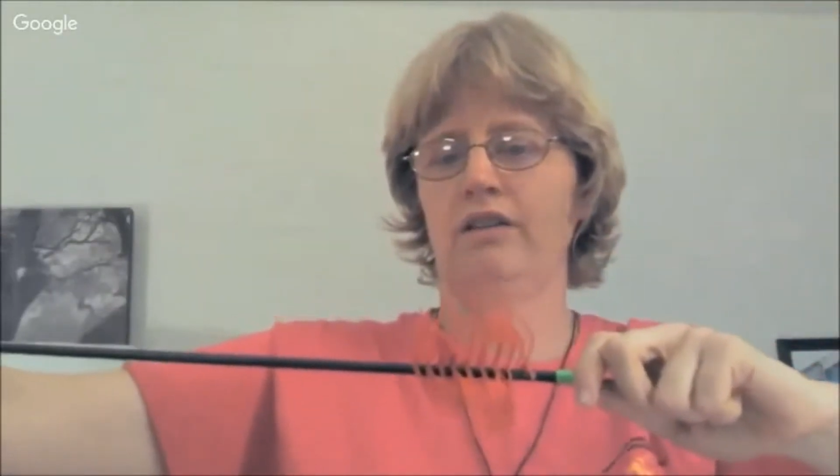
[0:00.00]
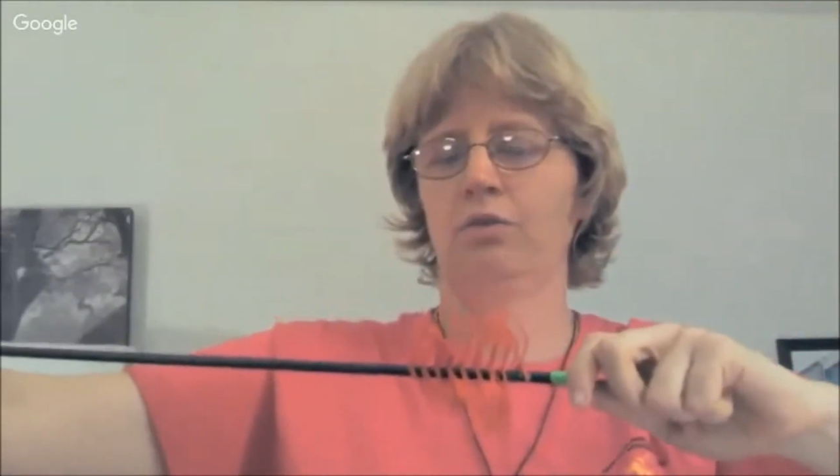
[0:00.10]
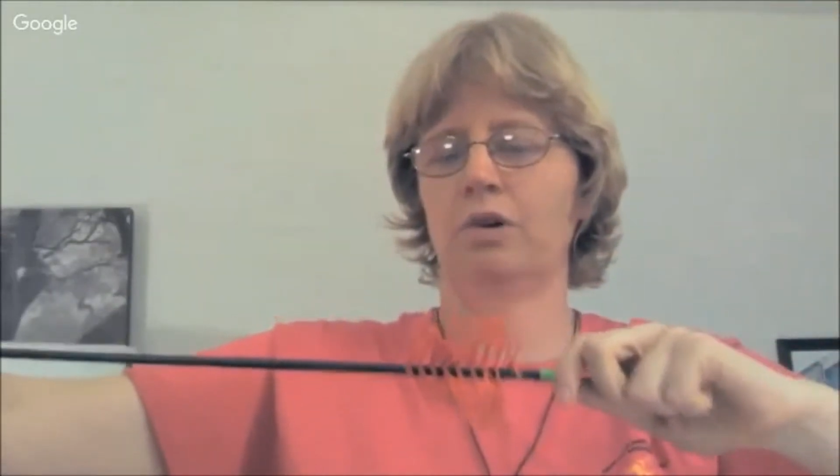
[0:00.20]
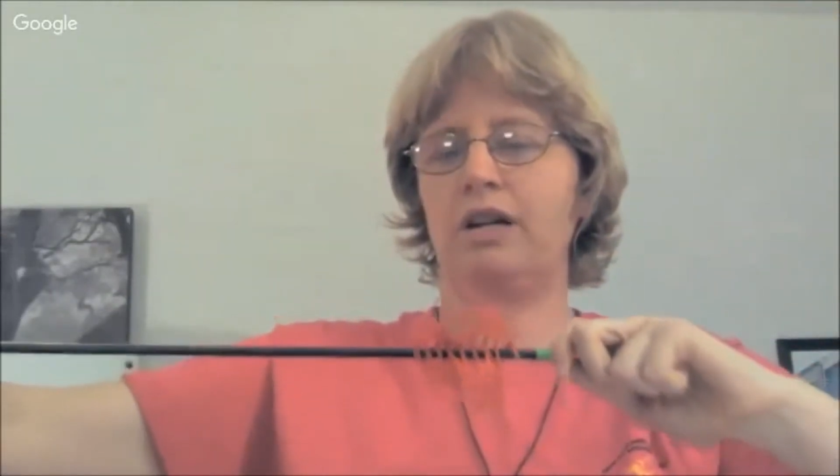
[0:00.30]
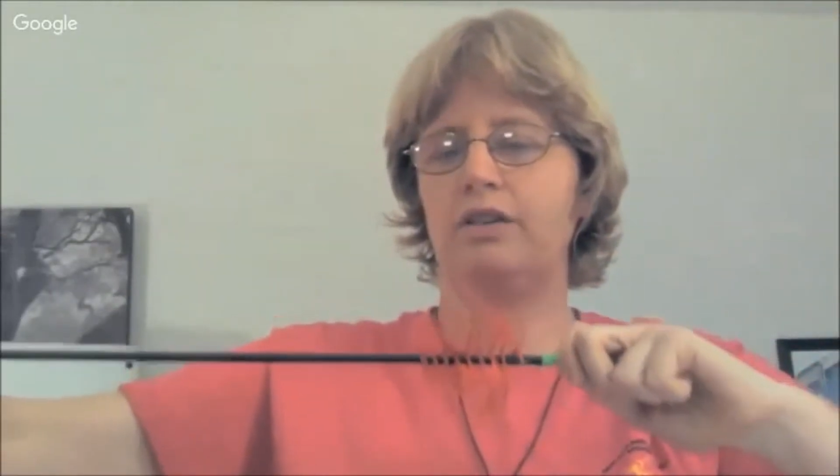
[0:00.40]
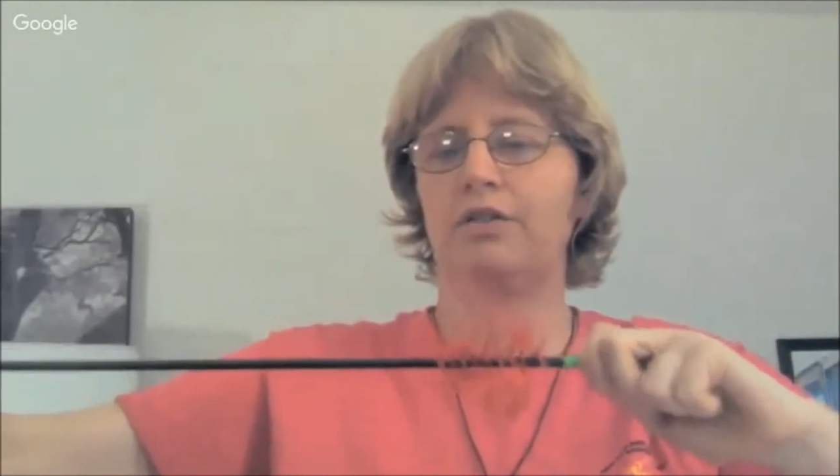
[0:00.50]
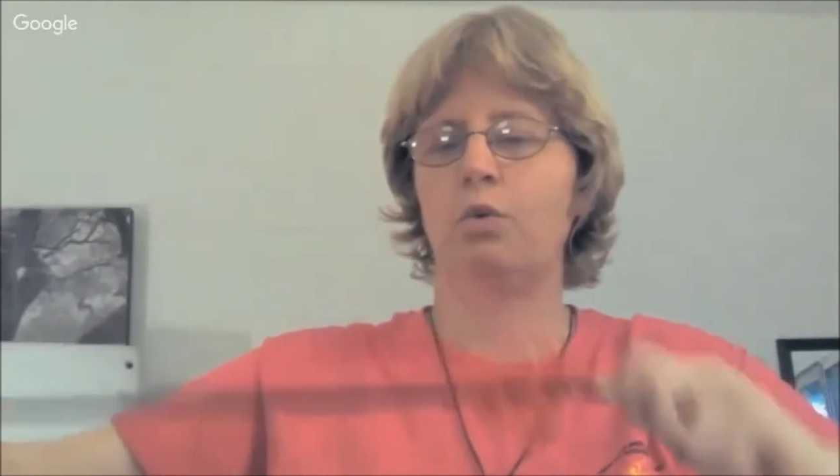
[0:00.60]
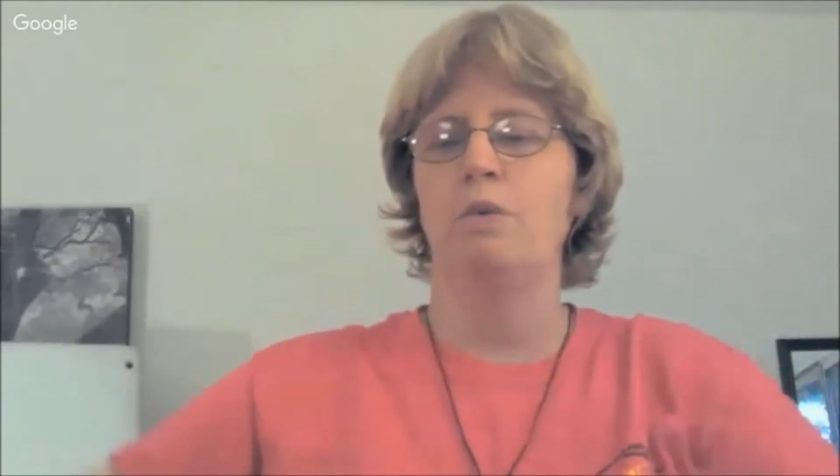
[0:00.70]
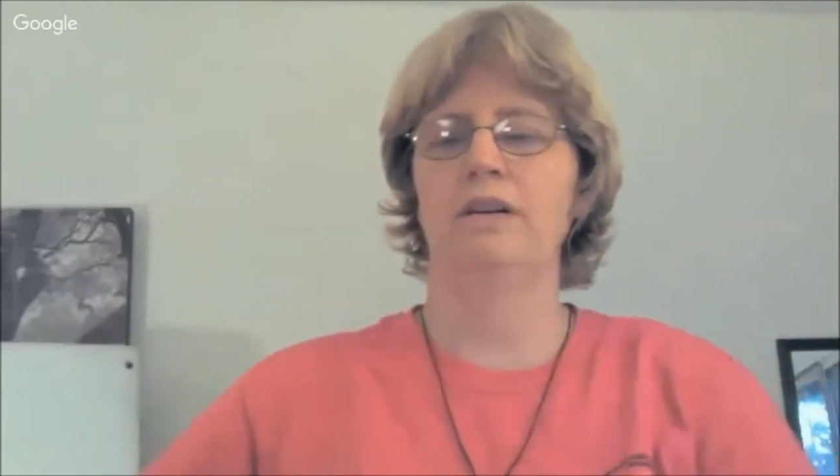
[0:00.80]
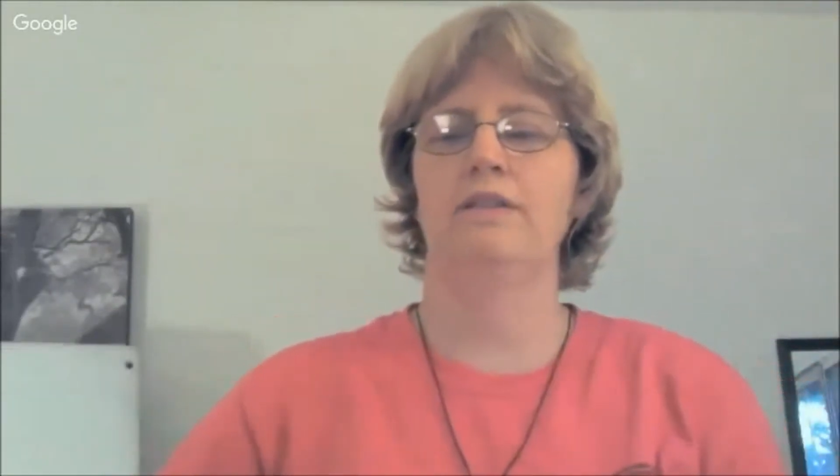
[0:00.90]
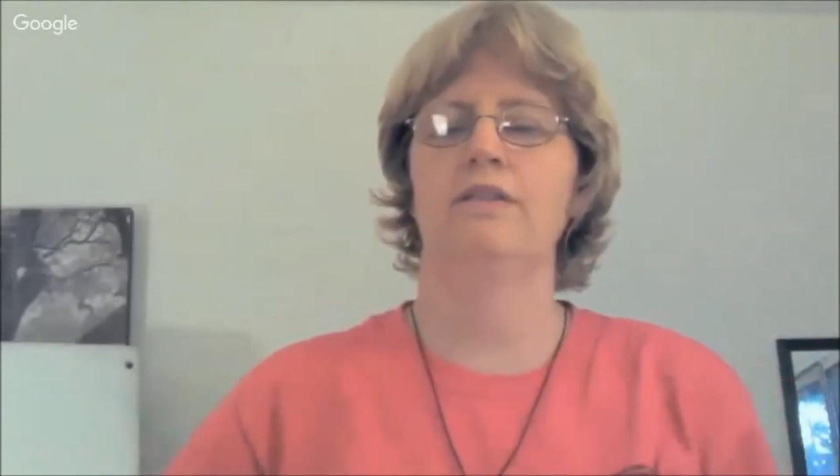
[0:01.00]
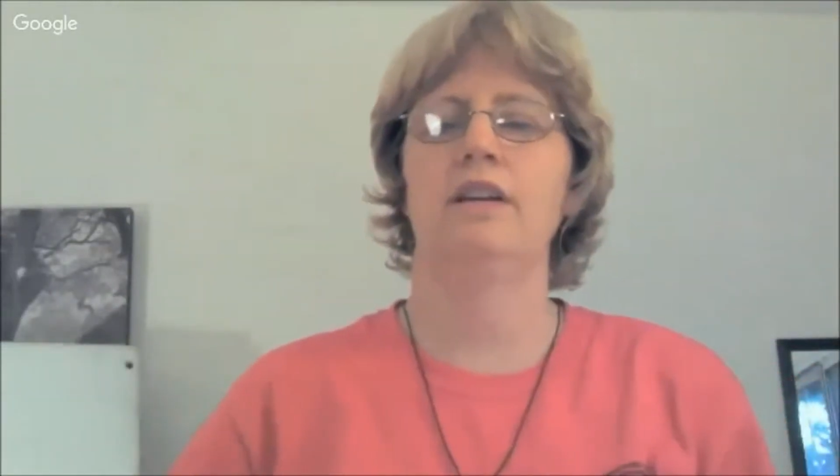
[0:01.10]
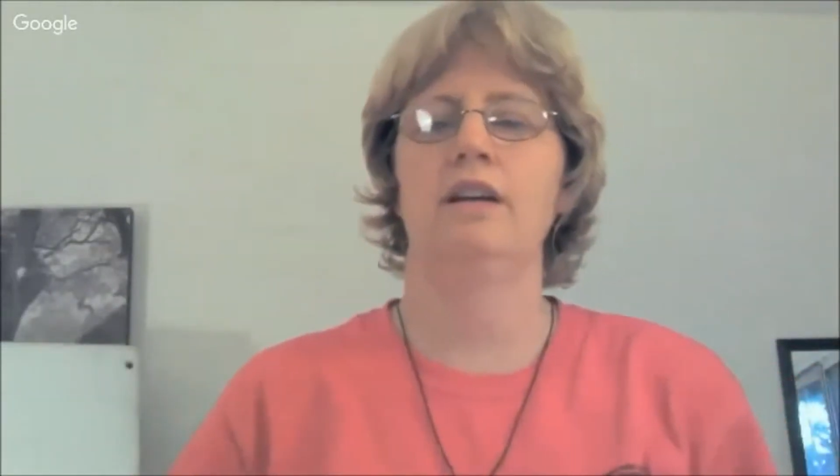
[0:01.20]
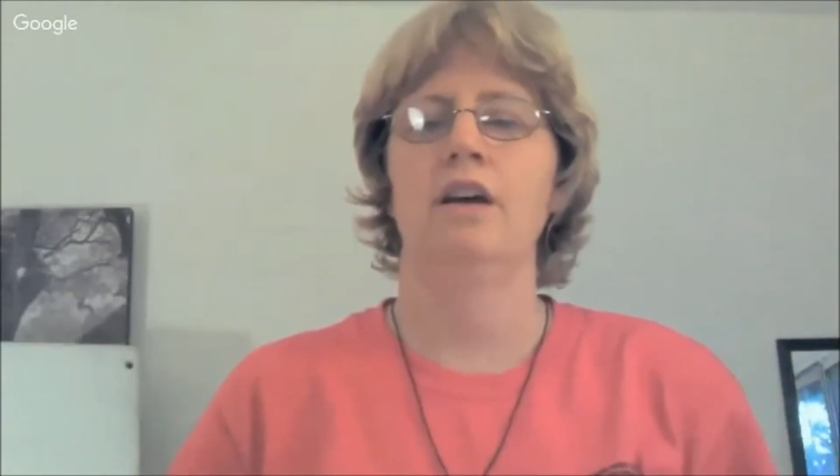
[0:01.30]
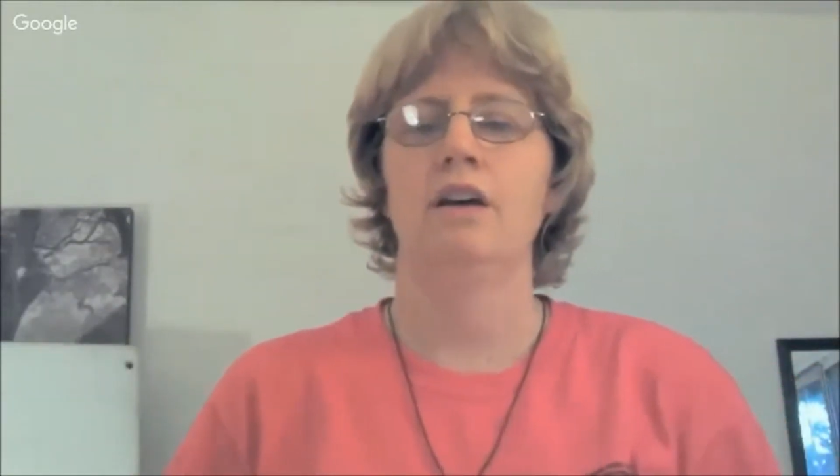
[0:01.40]
That's what you don't want to
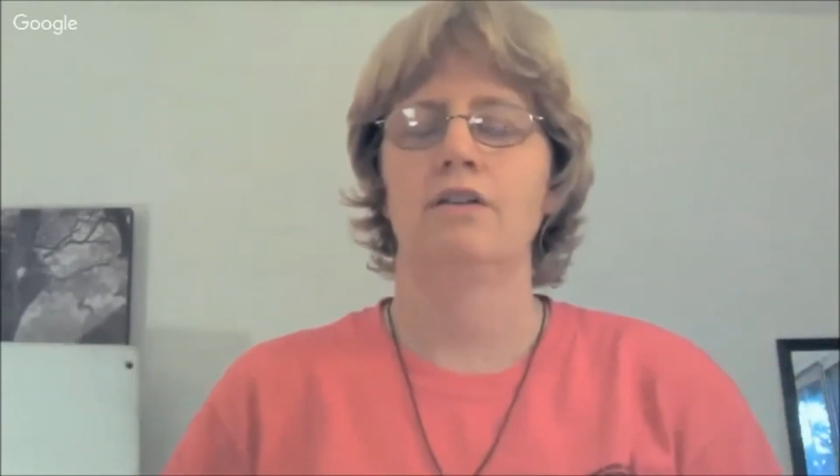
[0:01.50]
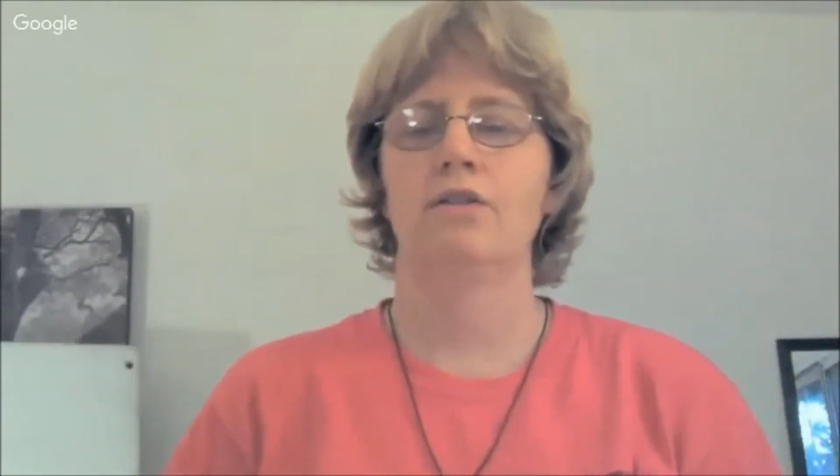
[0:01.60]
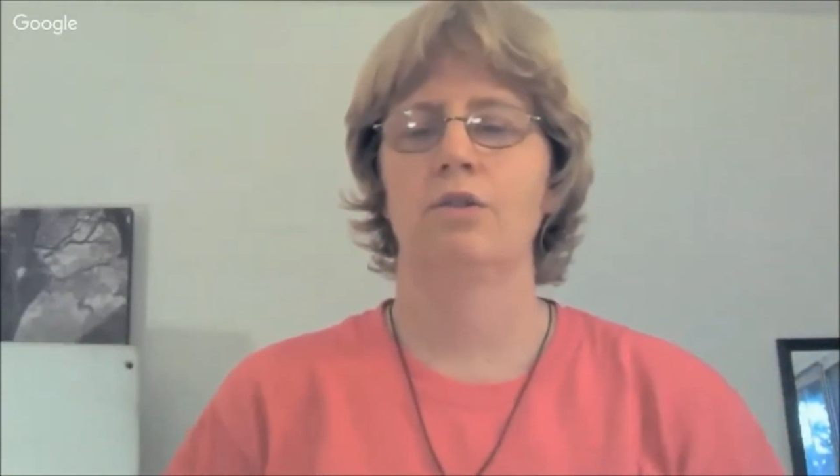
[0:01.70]
see.